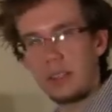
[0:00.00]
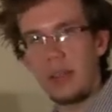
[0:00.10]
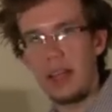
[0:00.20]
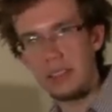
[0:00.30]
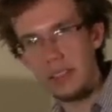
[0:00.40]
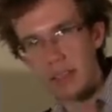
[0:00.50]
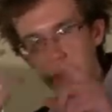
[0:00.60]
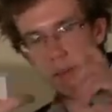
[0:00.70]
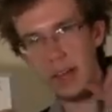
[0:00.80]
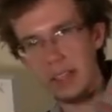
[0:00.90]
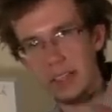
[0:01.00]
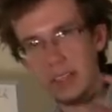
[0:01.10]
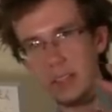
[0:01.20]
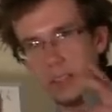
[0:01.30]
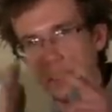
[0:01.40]
So as you can write
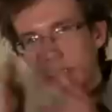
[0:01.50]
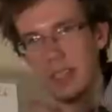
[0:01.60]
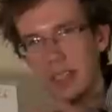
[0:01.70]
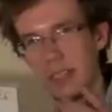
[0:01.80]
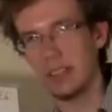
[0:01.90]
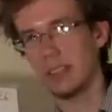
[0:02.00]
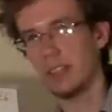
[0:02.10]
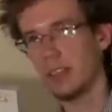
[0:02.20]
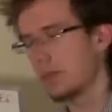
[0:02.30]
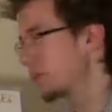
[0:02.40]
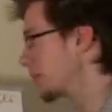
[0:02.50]
this out and study this at home,